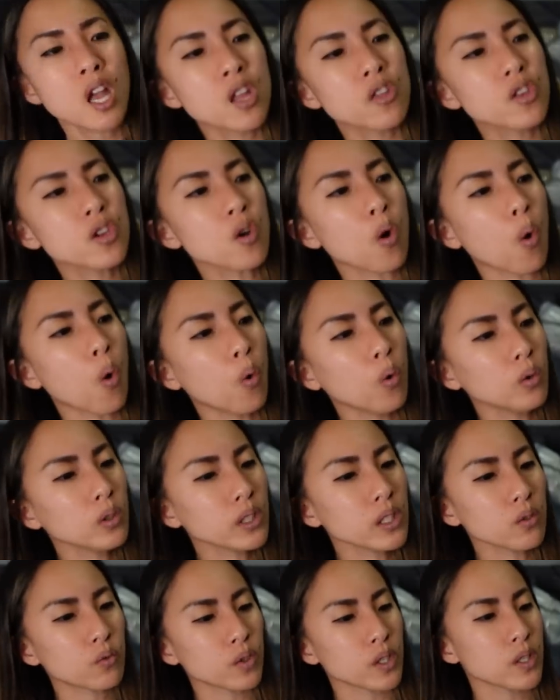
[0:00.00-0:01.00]
The
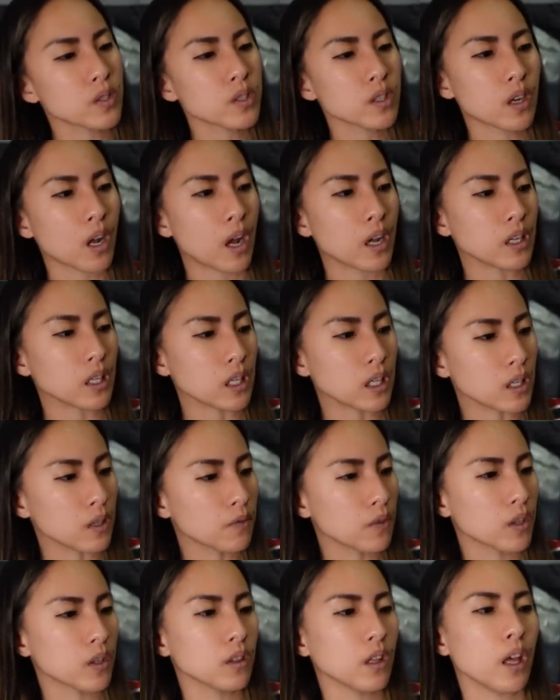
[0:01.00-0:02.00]
only reason I
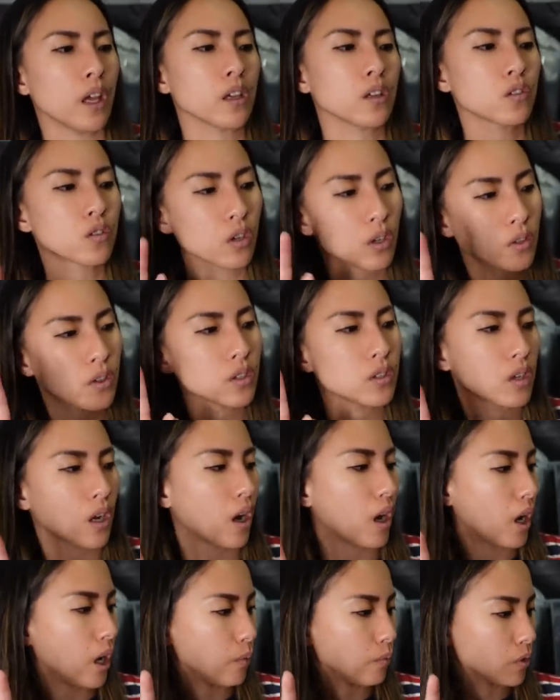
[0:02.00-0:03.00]
even like took the
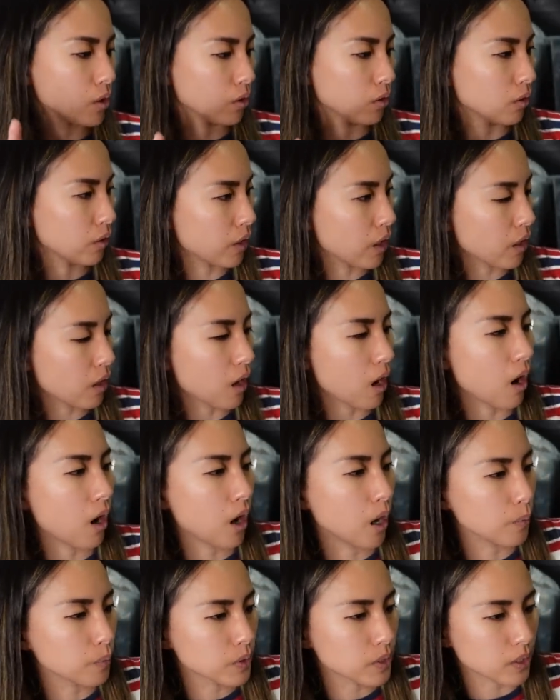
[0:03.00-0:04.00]
time to look at
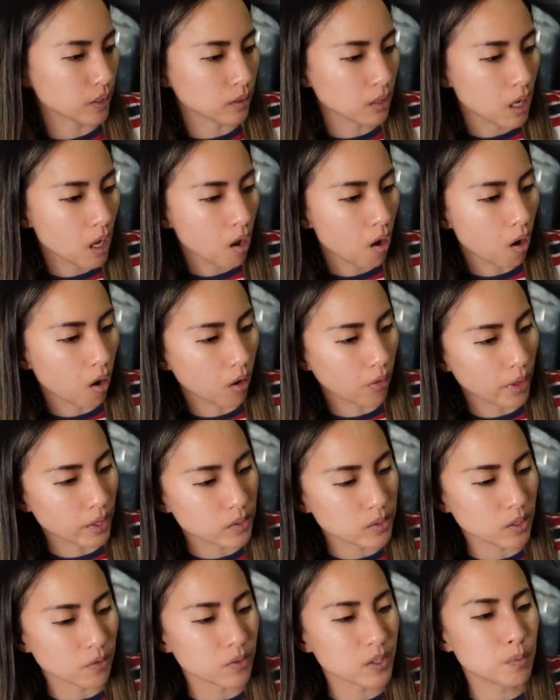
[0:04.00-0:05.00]
comps and all that
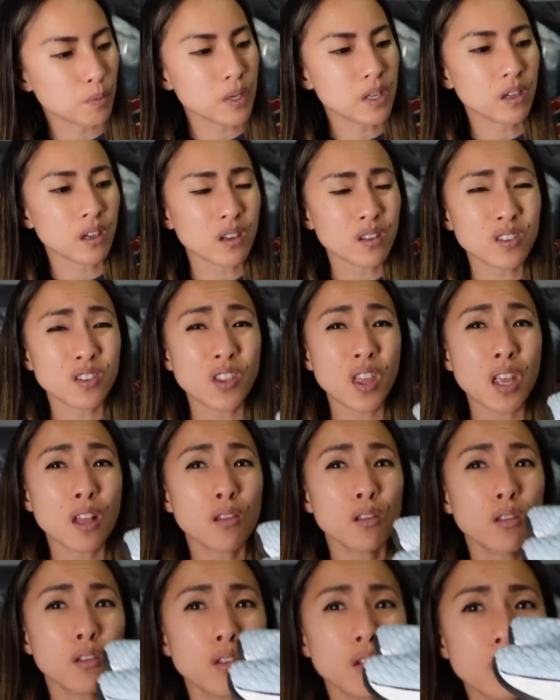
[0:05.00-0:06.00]
stuff is because they
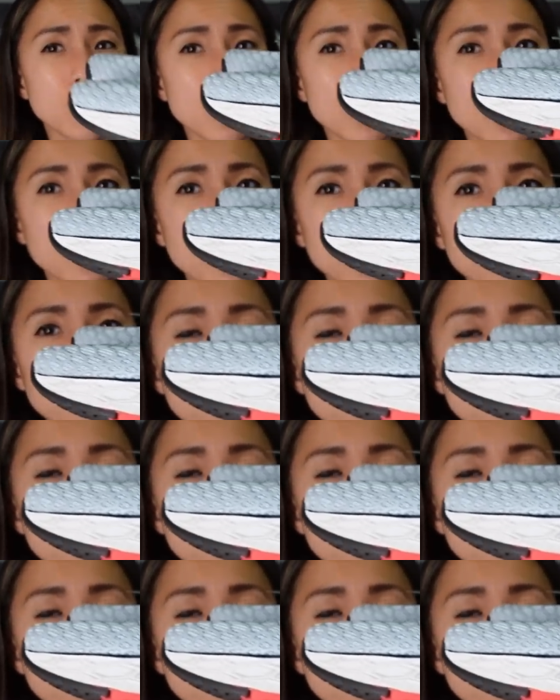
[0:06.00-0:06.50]
look